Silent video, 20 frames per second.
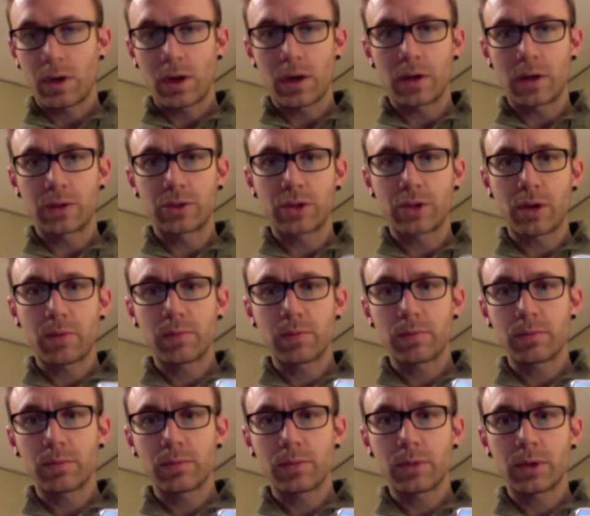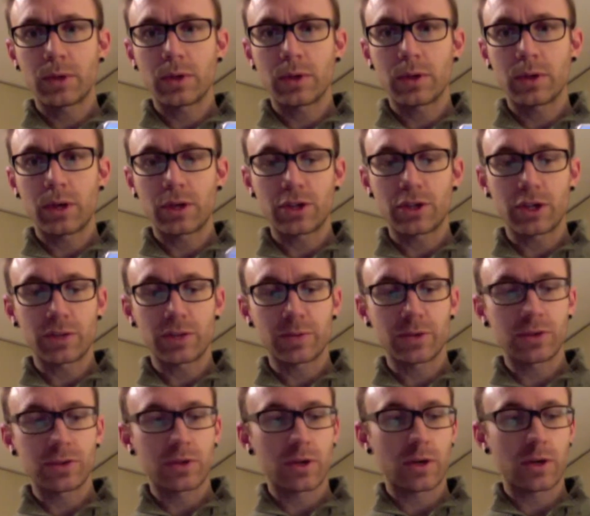Some
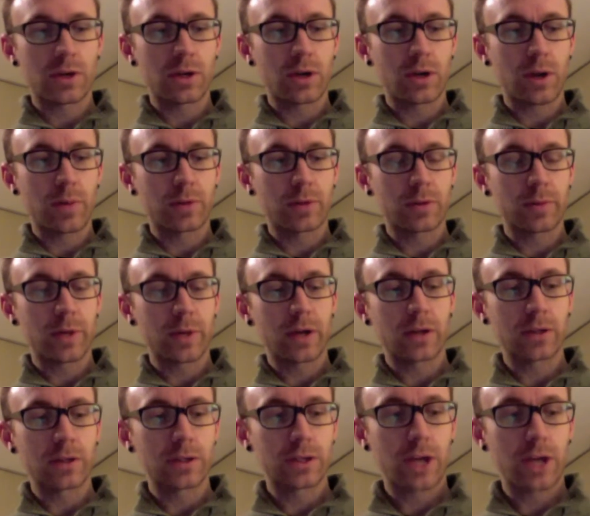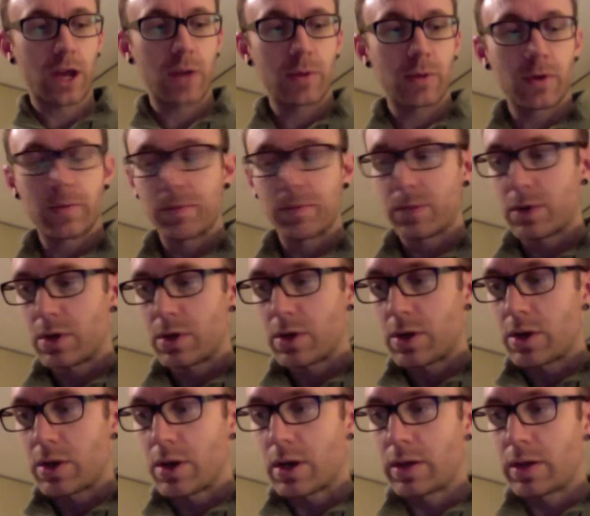adjustments you're able to make on this camera,
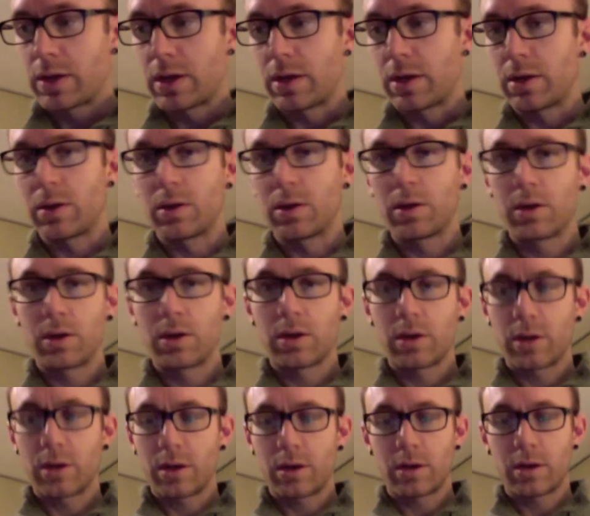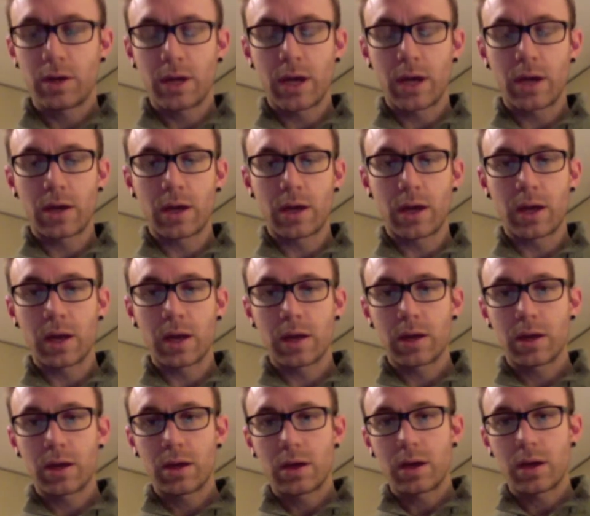and then here you get a
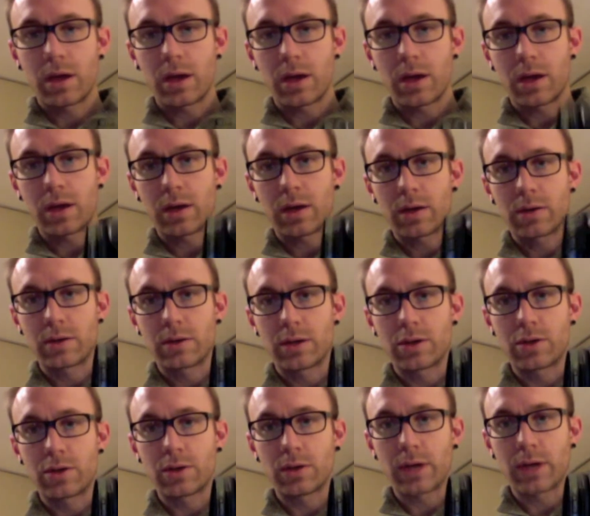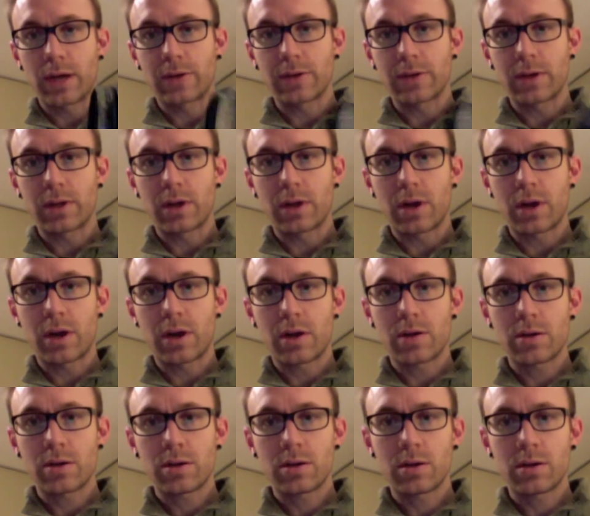digital SLR
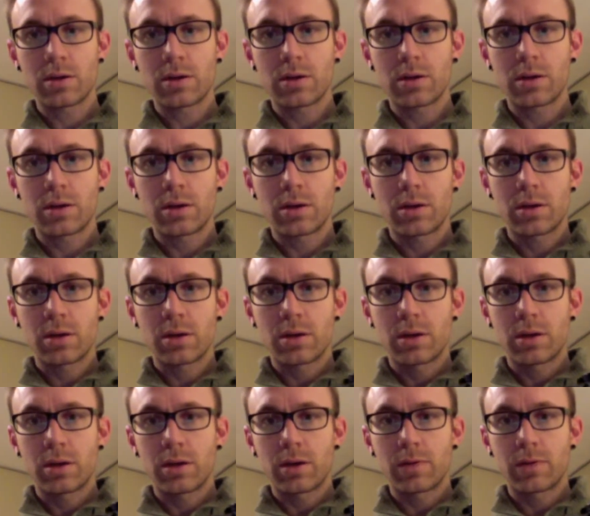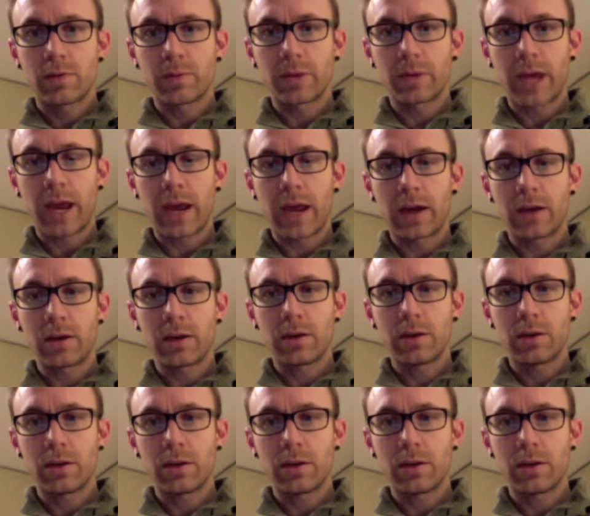from Canon.